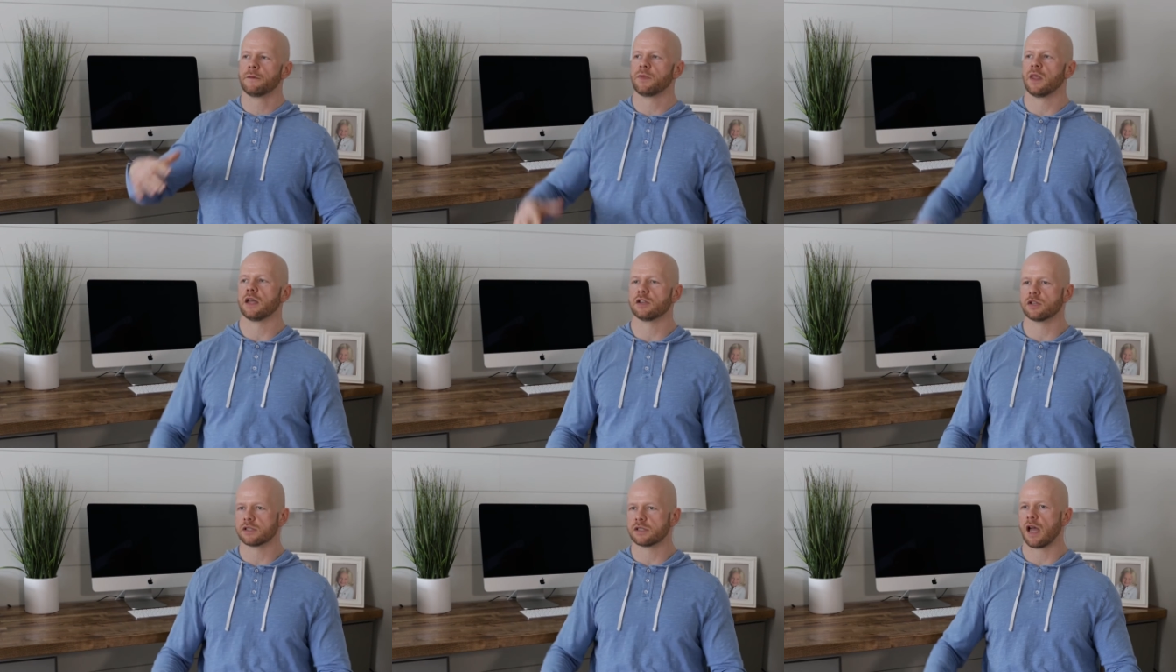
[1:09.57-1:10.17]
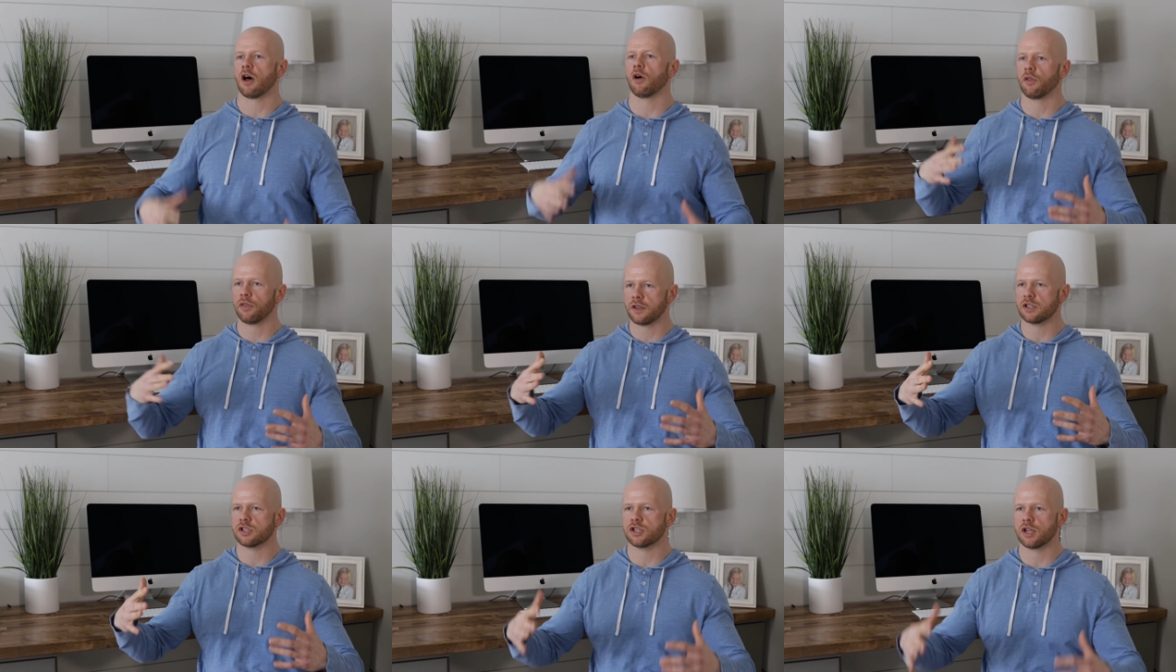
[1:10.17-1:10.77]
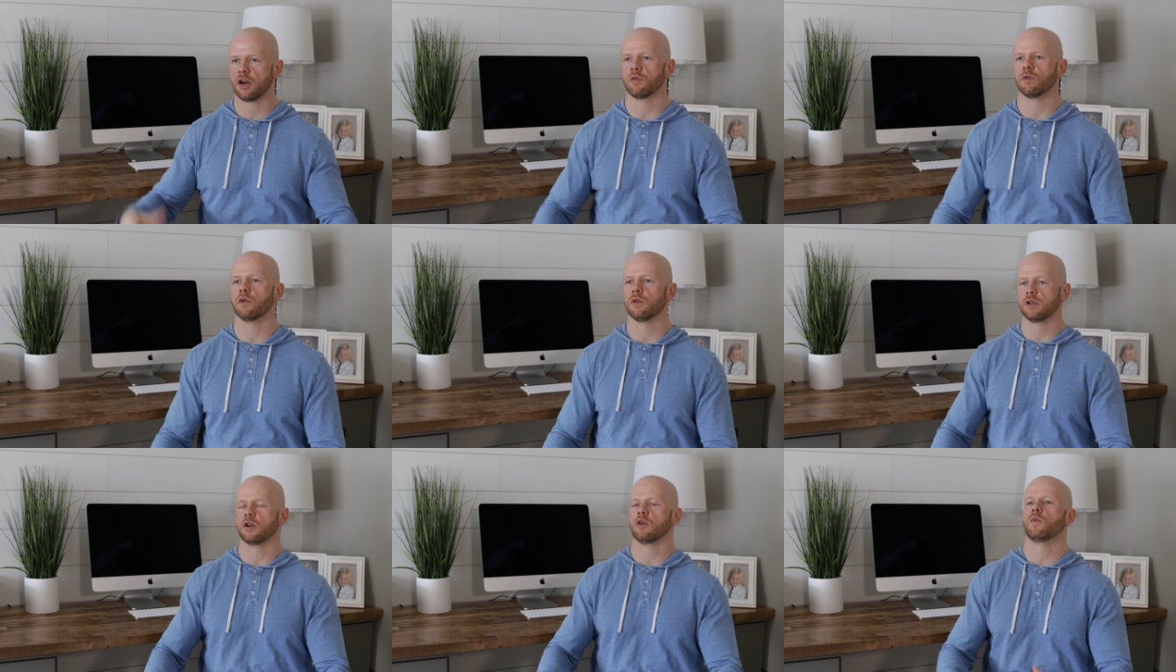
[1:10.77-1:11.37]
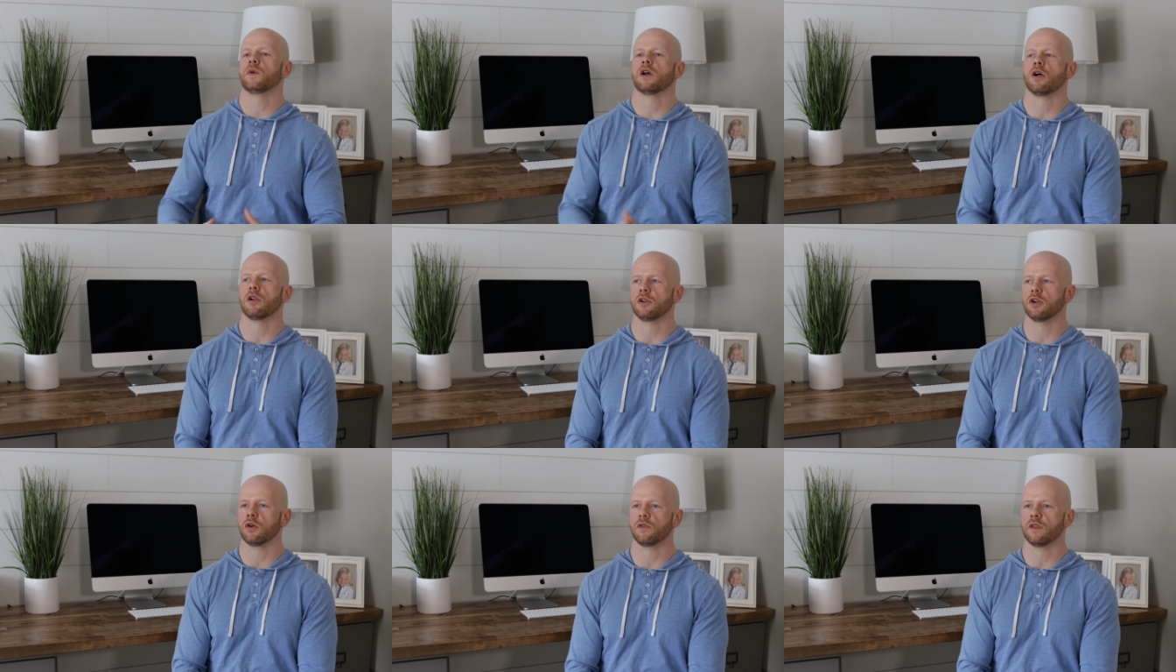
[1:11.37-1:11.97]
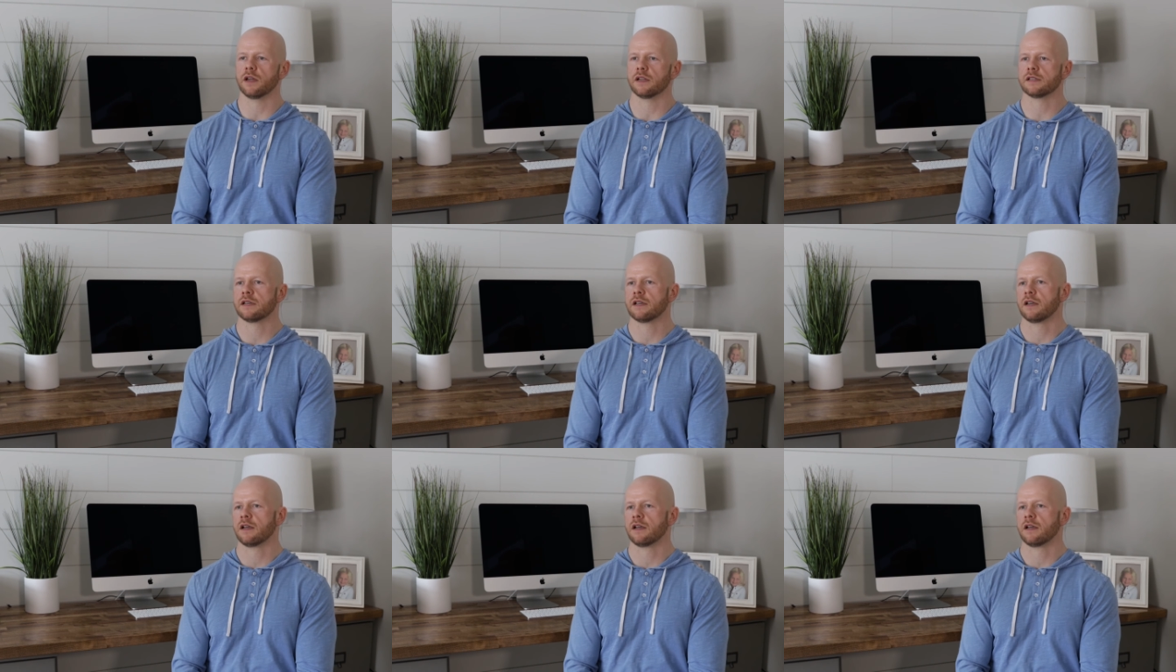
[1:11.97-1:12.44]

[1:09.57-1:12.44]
and just health in general. You know, we all know that